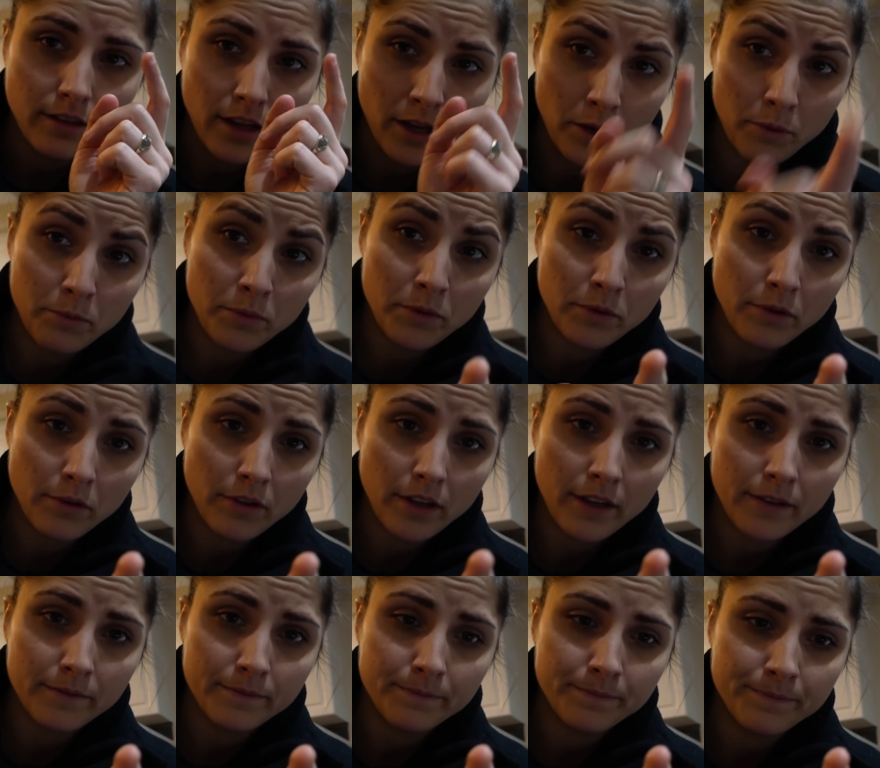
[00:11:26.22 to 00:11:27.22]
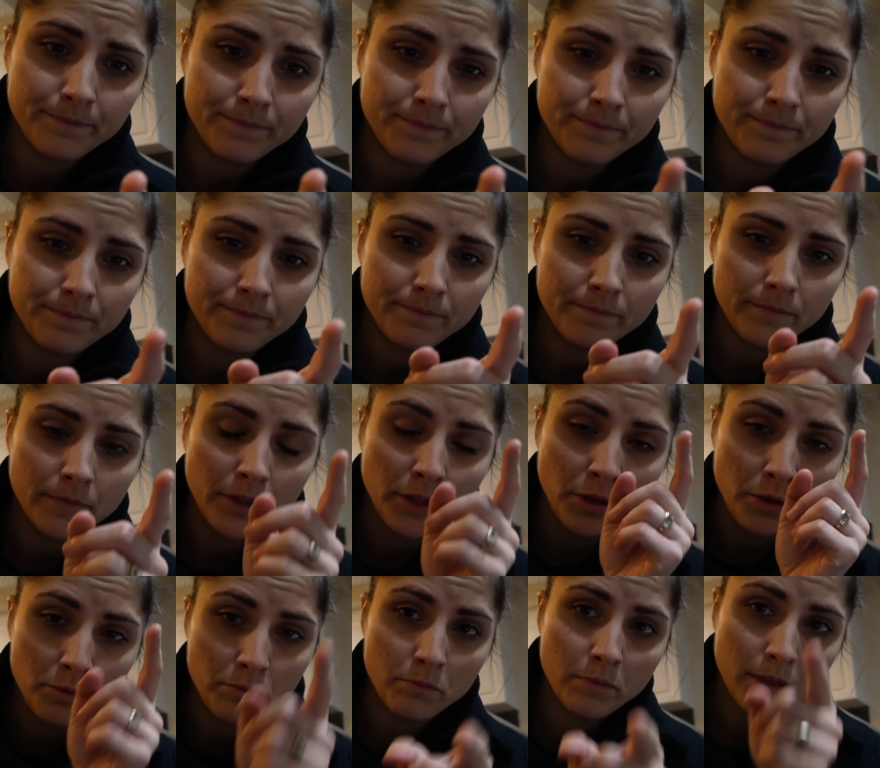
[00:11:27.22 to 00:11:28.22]
I hope you know that
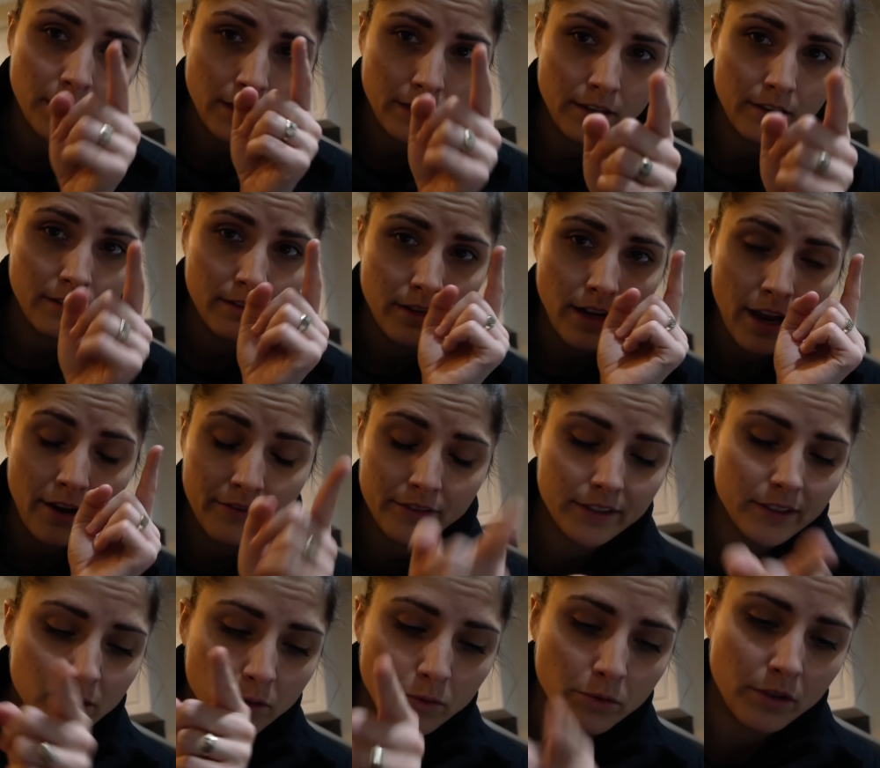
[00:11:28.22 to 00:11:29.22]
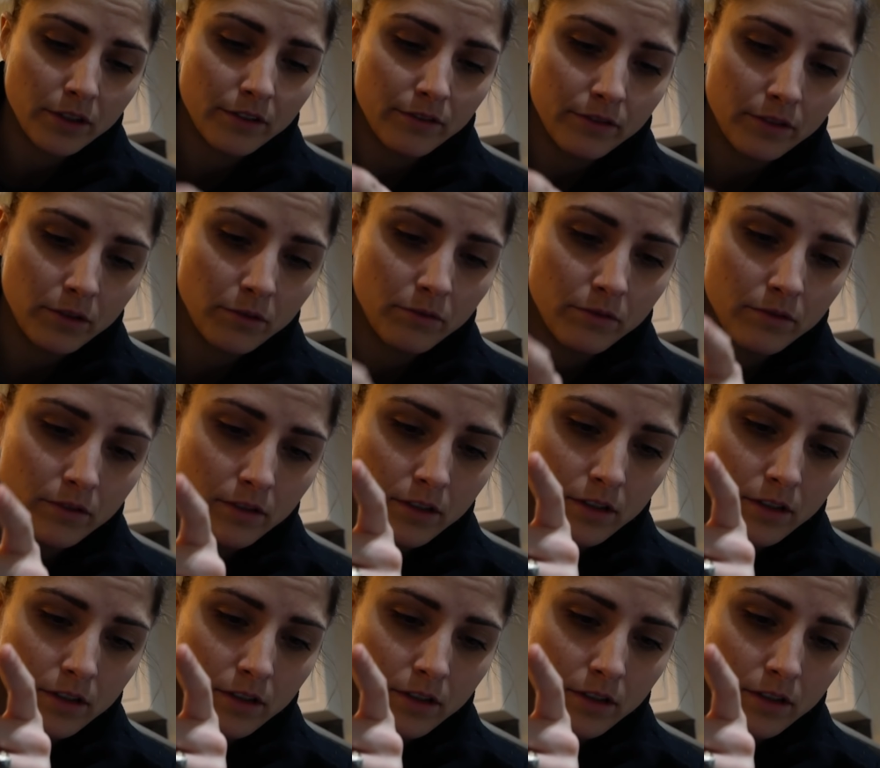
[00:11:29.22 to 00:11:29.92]
you, mean every single one of you